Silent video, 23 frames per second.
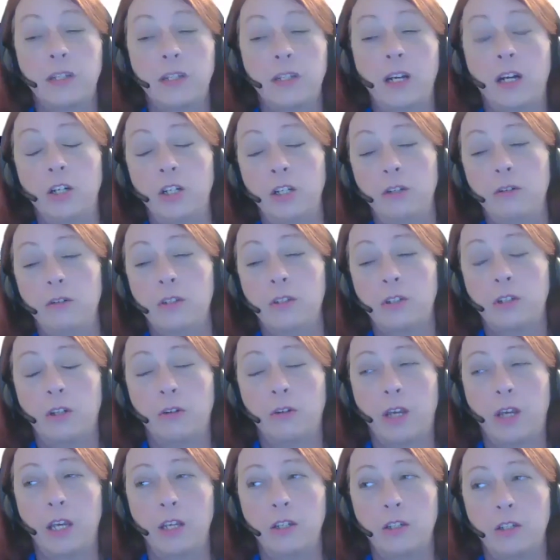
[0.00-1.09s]
Now, our newest
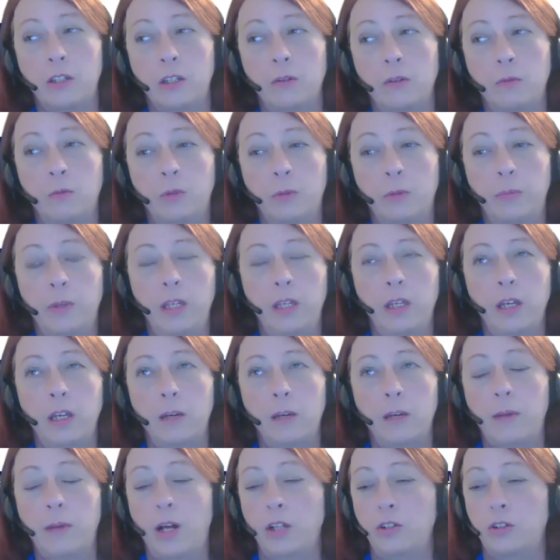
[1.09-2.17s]
location will be a
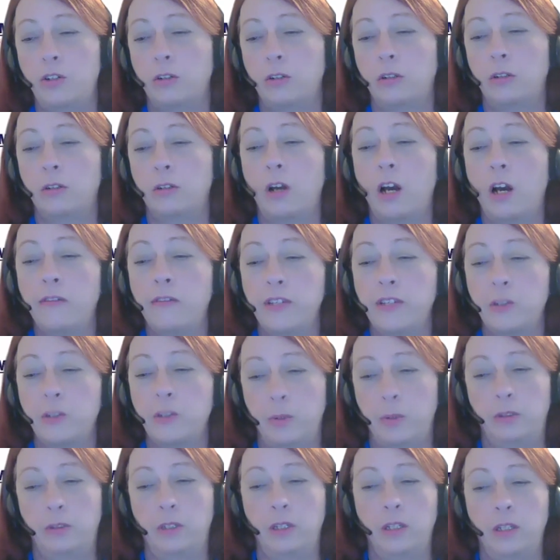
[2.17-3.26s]
modular office
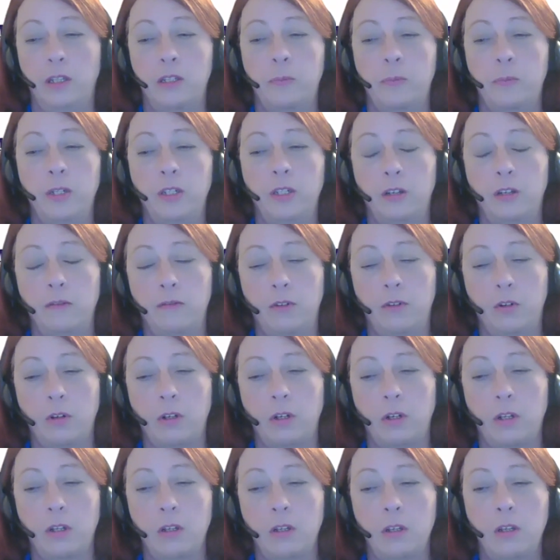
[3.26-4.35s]
building that's been
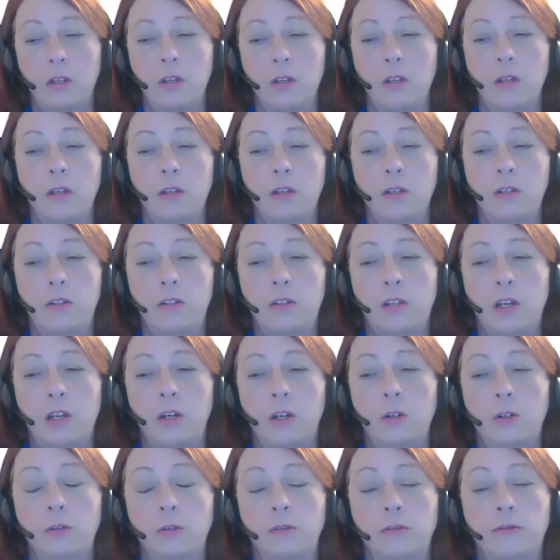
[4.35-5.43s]
converted. Okay.
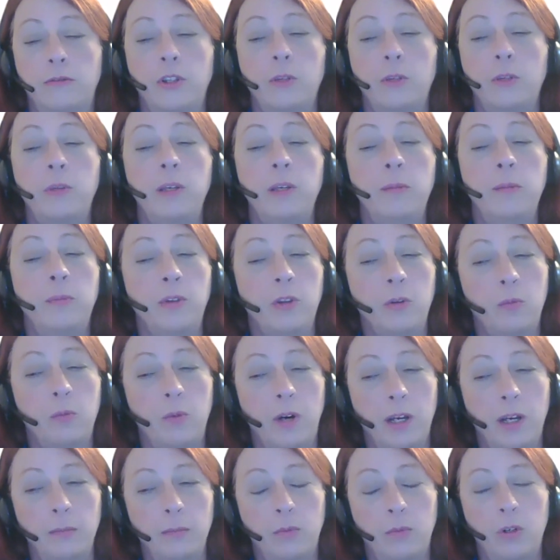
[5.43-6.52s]
So for the people that
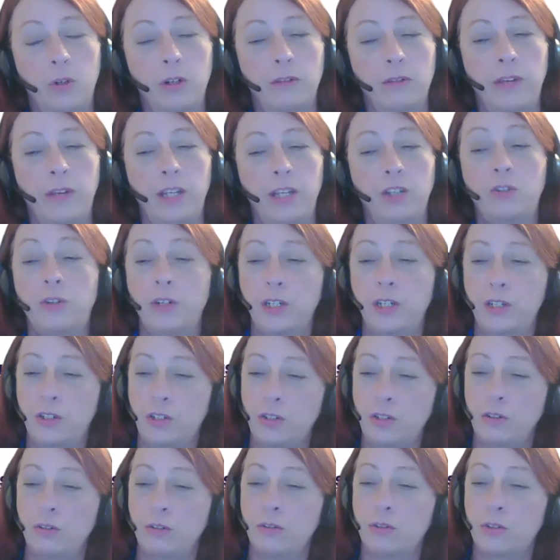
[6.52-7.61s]
want more of a
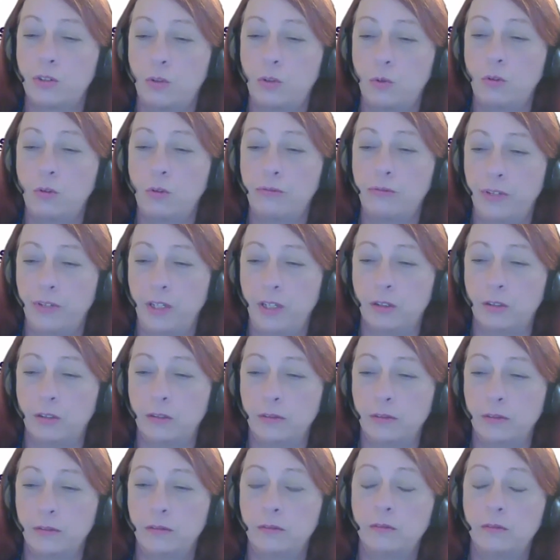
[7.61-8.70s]
traditional school
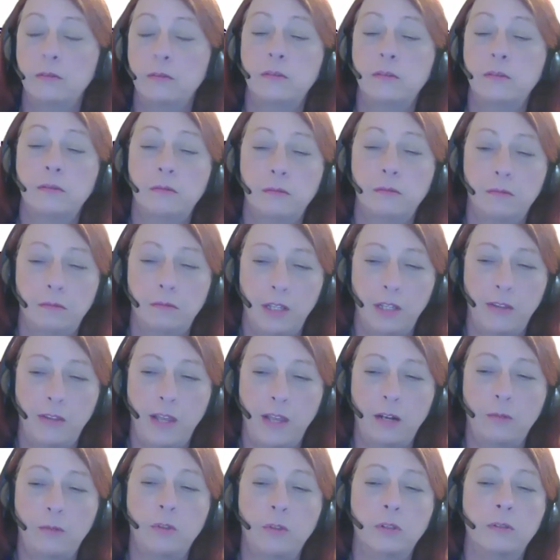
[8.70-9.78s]
feel, then
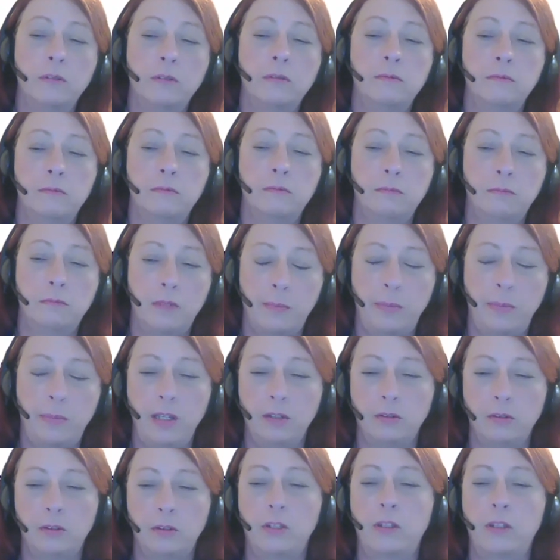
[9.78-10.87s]
that will
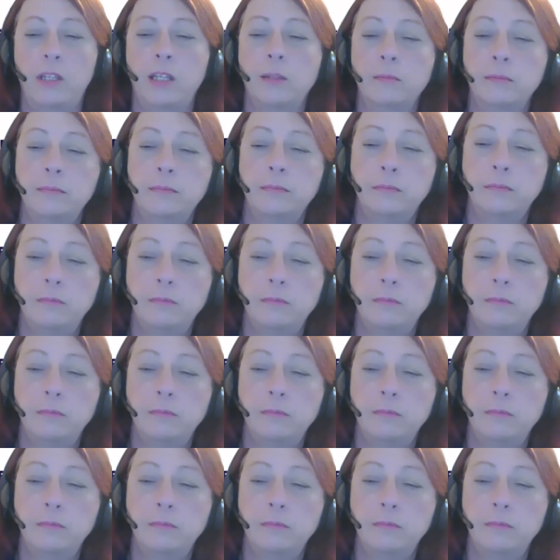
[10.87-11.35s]
appeal to them.